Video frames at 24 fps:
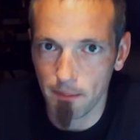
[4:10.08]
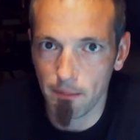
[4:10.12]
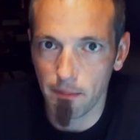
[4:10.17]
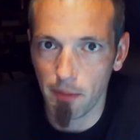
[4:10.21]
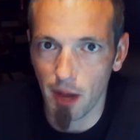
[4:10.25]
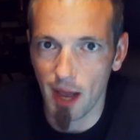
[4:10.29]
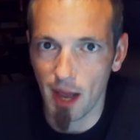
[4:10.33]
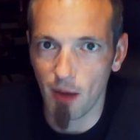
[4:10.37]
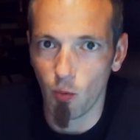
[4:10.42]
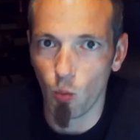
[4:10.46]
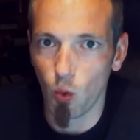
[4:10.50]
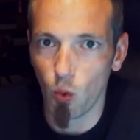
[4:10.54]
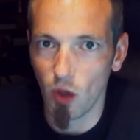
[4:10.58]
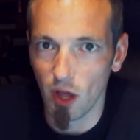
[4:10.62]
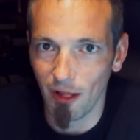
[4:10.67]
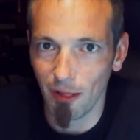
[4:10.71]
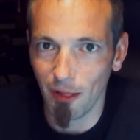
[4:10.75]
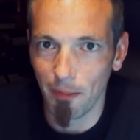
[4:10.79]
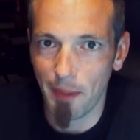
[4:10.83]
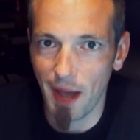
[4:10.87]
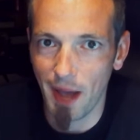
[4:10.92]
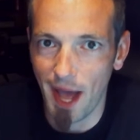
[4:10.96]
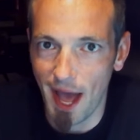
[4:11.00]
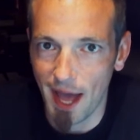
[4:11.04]
by Will
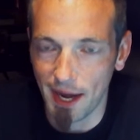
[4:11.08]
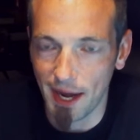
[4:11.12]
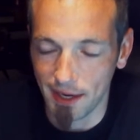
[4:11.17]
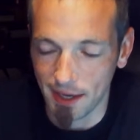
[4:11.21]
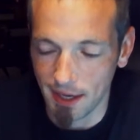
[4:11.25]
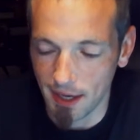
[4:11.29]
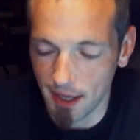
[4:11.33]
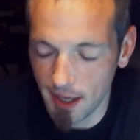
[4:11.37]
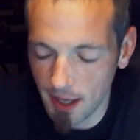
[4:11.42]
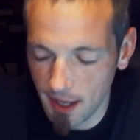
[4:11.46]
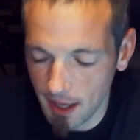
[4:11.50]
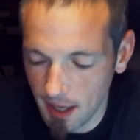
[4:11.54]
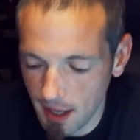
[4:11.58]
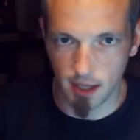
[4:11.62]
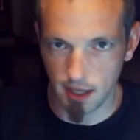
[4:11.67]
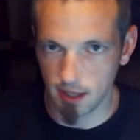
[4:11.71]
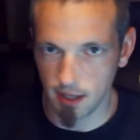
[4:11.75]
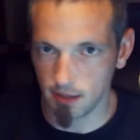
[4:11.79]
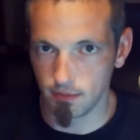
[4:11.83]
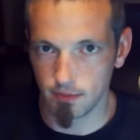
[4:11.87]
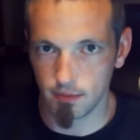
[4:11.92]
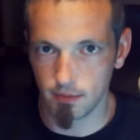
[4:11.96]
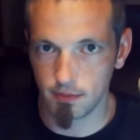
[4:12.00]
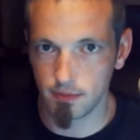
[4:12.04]
Patton.
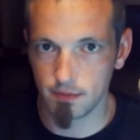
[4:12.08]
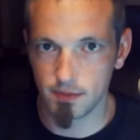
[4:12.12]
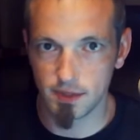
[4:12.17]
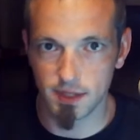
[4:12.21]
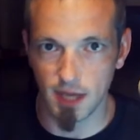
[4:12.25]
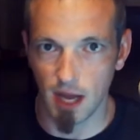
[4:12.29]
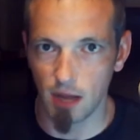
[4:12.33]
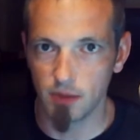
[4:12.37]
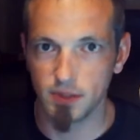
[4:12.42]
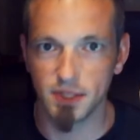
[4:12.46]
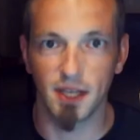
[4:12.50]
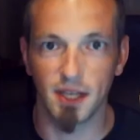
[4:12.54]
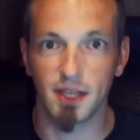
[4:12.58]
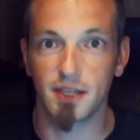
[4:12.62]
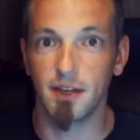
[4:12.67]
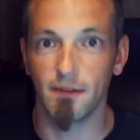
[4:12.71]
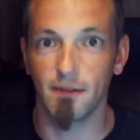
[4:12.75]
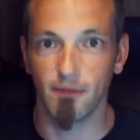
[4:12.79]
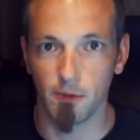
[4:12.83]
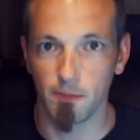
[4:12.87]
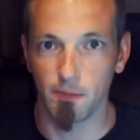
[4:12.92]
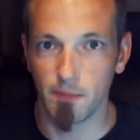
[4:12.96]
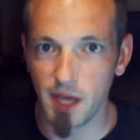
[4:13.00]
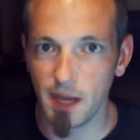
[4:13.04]
He sounds like
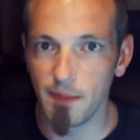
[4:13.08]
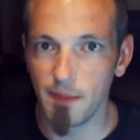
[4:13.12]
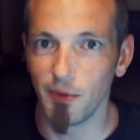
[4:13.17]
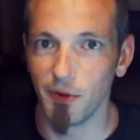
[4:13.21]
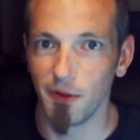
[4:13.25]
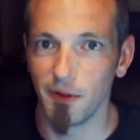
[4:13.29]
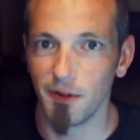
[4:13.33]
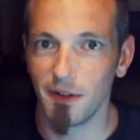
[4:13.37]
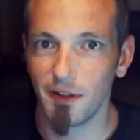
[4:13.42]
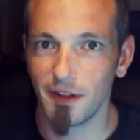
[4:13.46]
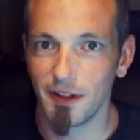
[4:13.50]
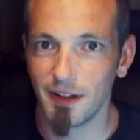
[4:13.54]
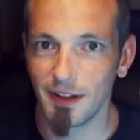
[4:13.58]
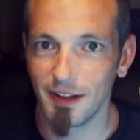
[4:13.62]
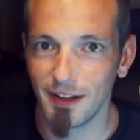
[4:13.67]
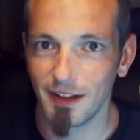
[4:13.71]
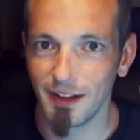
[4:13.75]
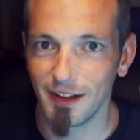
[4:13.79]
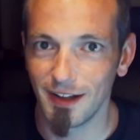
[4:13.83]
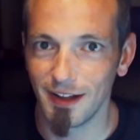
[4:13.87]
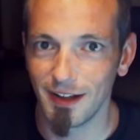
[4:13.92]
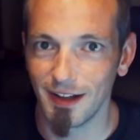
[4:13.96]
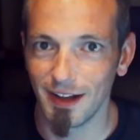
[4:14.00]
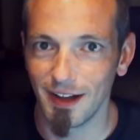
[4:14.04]
different people
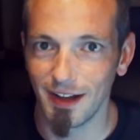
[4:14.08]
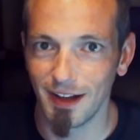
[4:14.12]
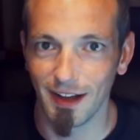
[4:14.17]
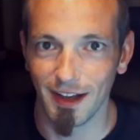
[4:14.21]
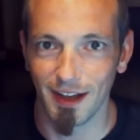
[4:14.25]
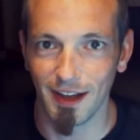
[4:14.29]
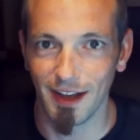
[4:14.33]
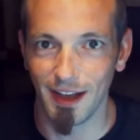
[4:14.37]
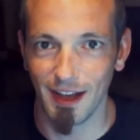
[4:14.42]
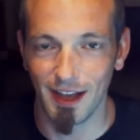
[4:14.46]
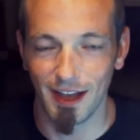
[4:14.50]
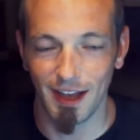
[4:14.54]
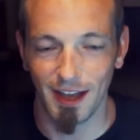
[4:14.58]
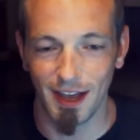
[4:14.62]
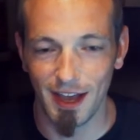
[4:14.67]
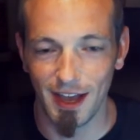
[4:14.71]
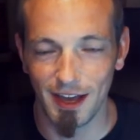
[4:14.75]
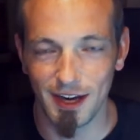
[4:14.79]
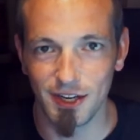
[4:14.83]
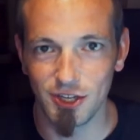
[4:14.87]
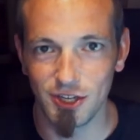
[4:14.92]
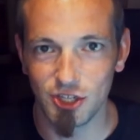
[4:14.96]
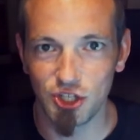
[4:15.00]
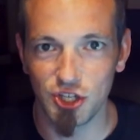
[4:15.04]
in
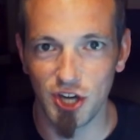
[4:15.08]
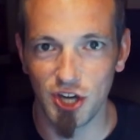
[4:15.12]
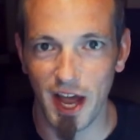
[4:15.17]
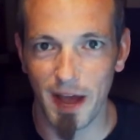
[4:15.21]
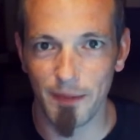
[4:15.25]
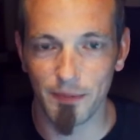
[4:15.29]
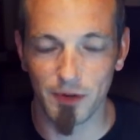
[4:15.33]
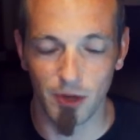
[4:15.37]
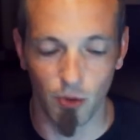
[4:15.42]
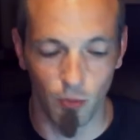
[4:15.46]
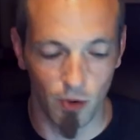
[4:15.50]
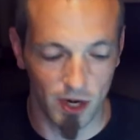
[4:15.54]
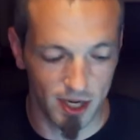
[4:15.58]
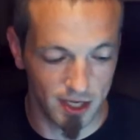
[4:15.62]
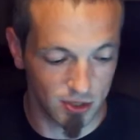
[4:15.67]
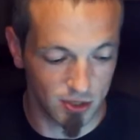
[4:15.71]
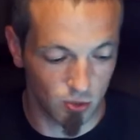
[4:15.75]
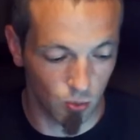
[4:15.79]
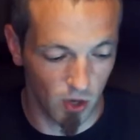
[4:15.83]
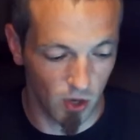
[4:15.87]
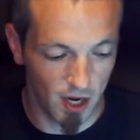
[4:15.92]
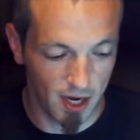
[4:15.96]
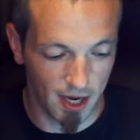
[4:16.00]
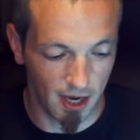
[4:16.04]
each chapter. When he's
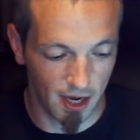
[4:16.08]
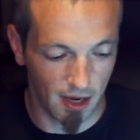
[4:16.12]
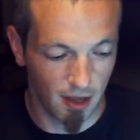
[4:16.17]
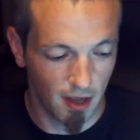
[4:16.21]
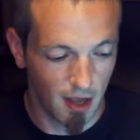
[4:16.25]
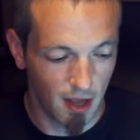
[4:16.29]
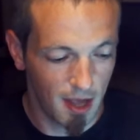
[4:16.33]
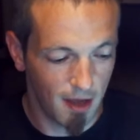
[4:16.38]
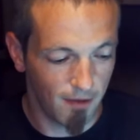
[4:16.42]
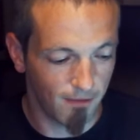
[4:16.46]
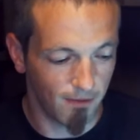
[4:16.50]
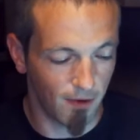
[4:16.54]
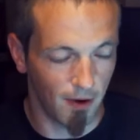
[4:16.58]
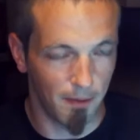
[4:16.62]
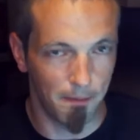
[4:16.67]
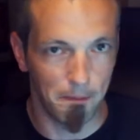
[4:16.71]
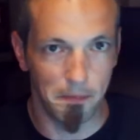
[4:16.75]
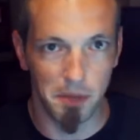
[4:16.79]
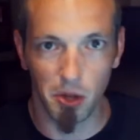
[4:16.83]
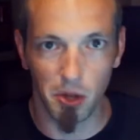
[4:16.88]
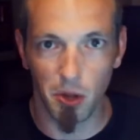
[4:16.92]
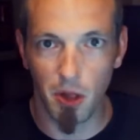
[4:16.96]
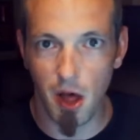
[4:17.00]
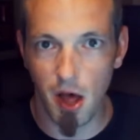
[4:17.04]
reading from
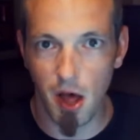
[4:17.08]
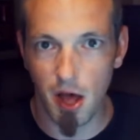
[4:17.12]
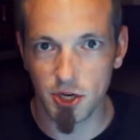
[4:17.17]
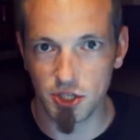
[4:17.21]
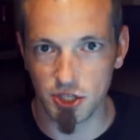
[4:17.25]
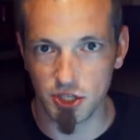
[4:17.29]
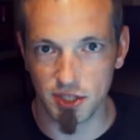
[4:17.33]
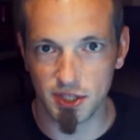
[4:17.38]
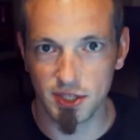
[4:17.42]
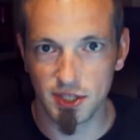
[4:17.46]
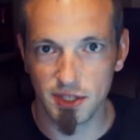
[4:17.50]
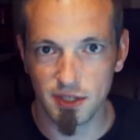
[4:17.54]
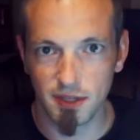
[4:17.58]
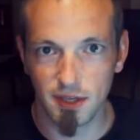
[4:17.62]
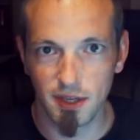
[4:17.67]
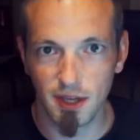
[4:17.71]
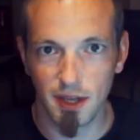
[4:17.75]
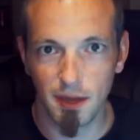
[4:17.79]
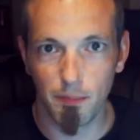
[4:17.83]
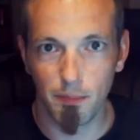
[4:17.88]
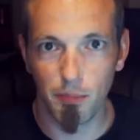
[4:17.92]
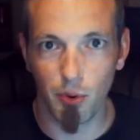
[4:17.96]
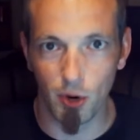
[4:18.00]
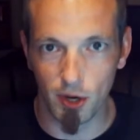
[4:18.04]
Bill Hodges'
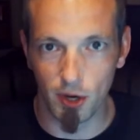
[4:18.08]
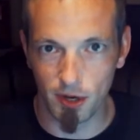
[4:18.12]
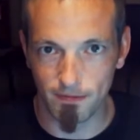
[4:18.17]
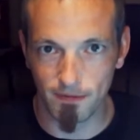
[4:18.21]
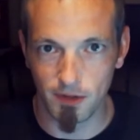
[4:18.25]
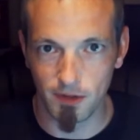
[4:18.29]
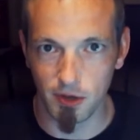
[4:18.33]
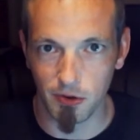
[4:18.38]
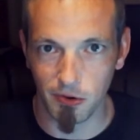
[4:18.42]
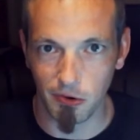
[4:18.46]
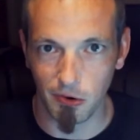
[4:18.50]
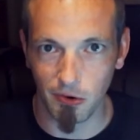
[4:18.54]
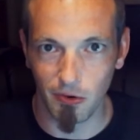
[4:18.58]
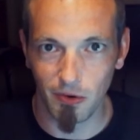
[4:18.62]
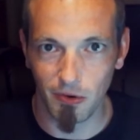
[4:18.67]
point of view,